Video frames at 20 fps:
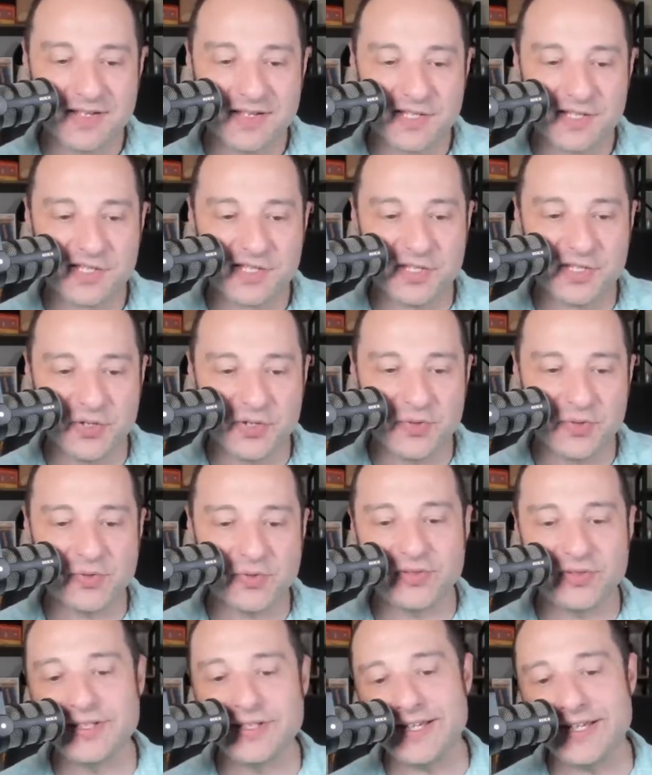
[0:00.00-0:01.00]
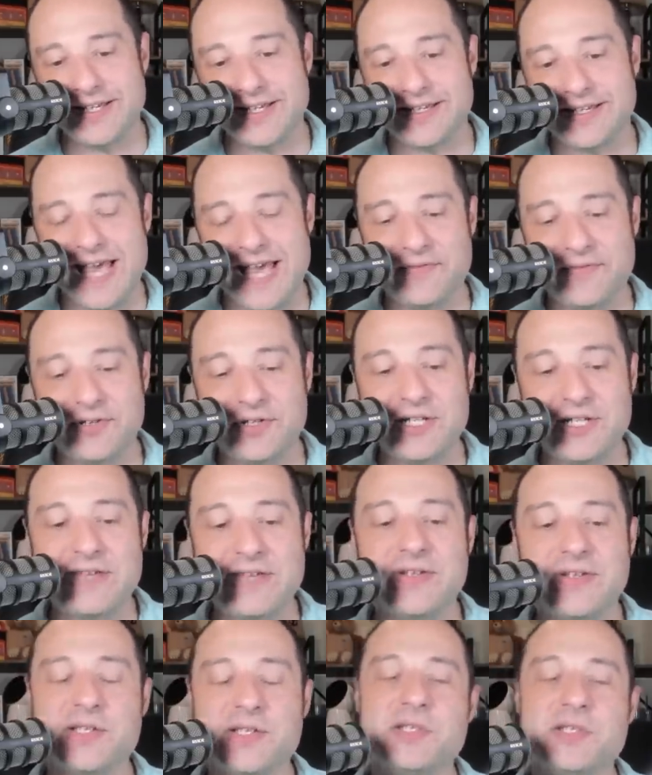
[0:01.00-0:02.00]
Sue Lee. Have a good
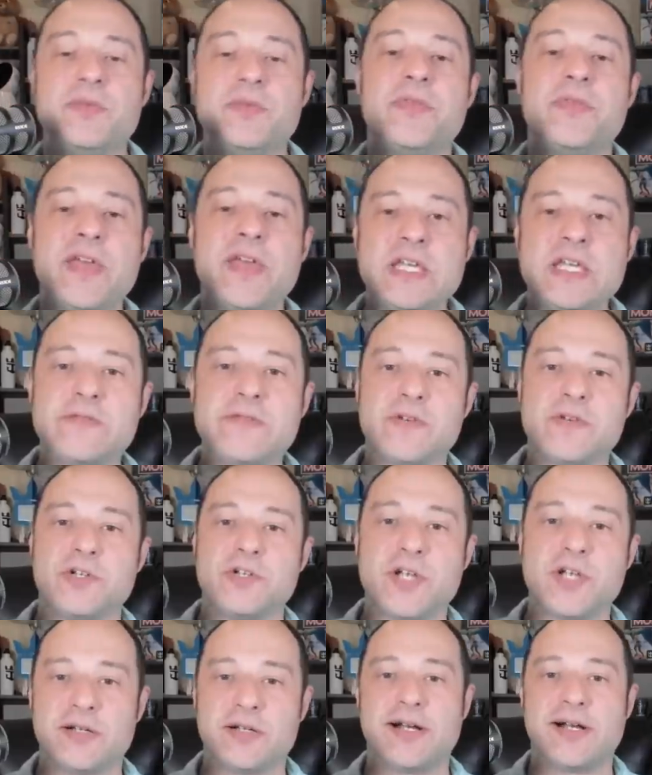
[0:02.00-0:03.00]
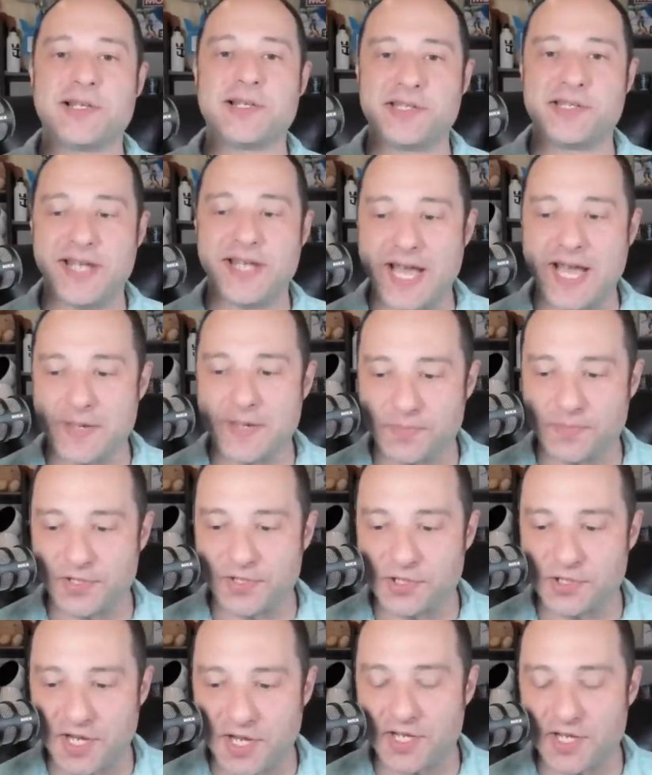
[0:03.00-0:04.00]
evening. Sue, thank you for your generosity. I
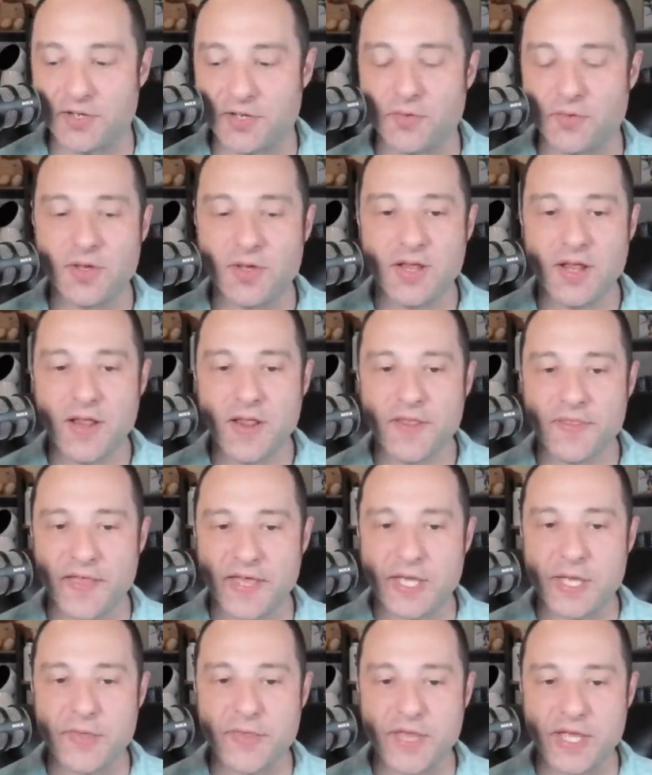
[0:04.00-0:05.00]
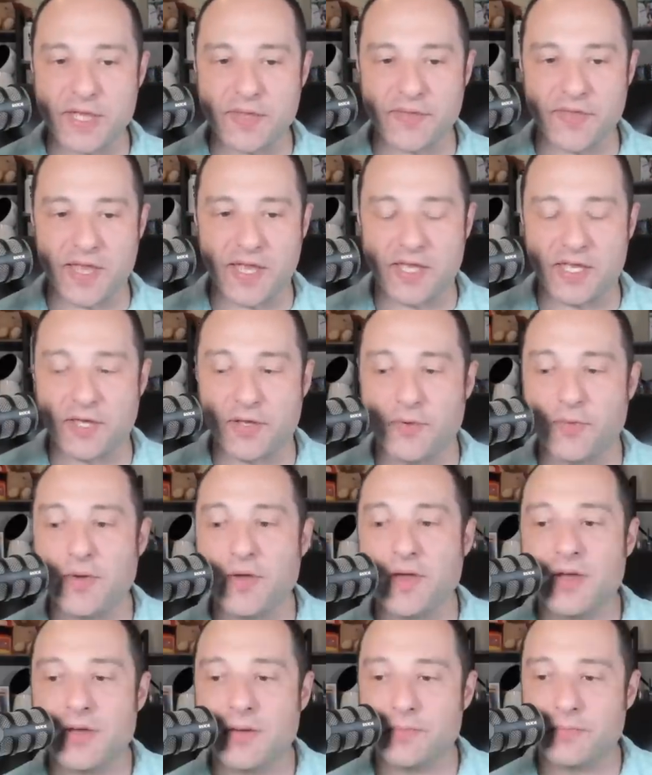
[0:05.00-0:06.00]
appreciate you. Thank you, thank you, thank you.
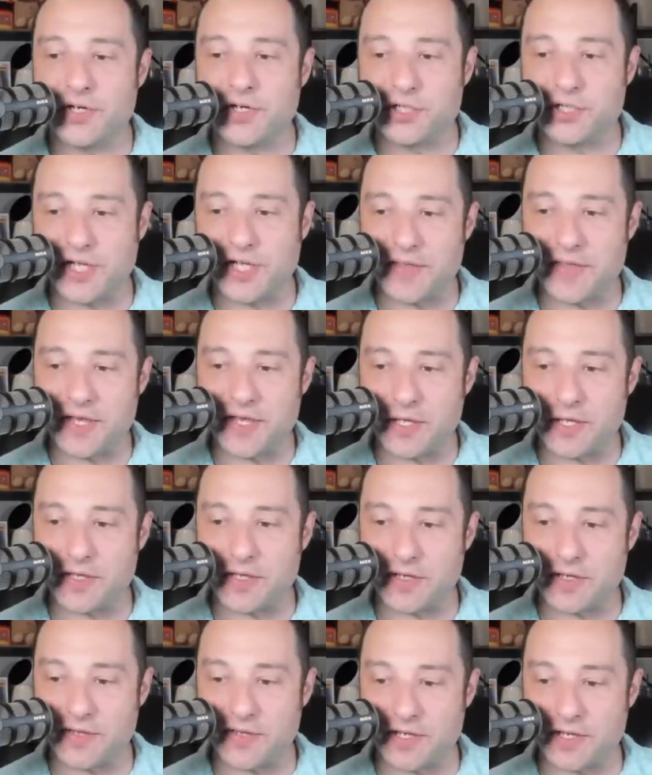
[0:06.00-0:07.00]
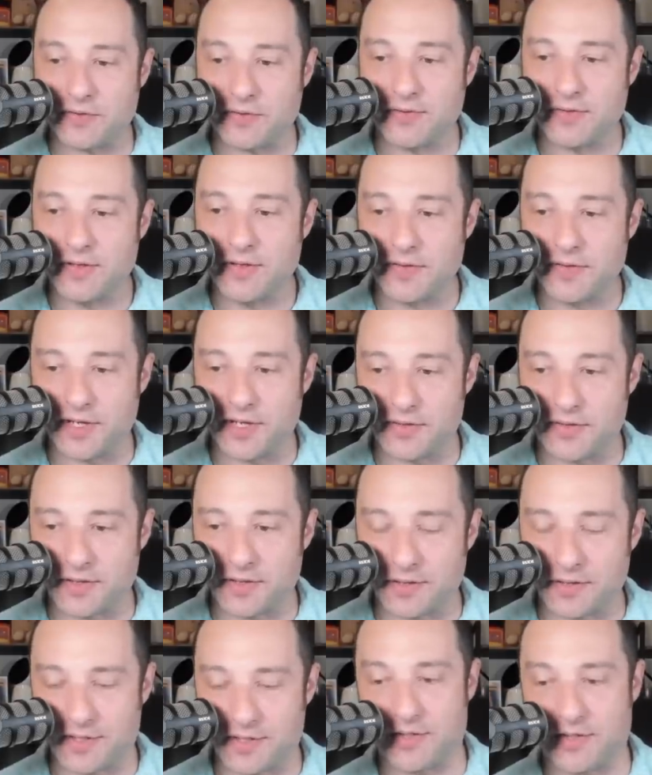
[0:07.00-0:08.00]
Appreciate it. Thank you, thank you, thank you. Thank you, thank
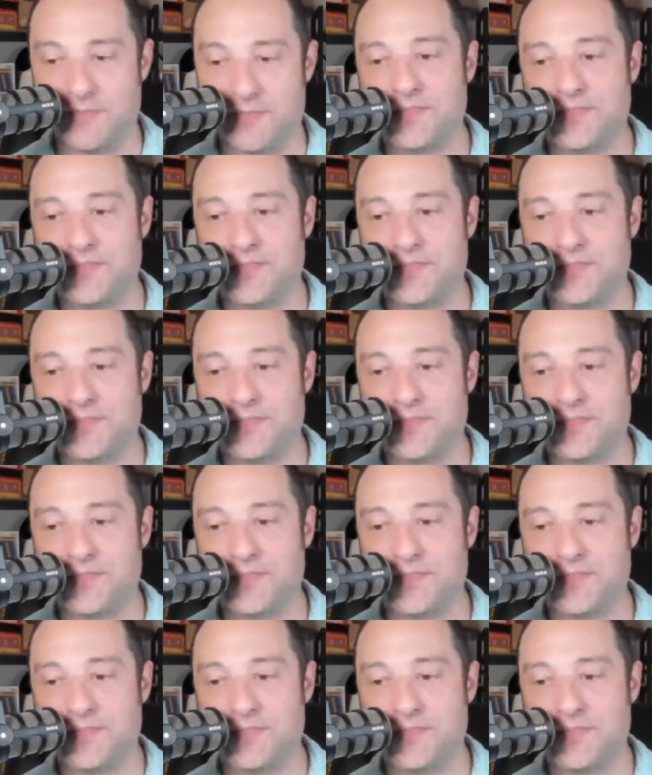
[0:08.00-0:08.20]
you, thank you.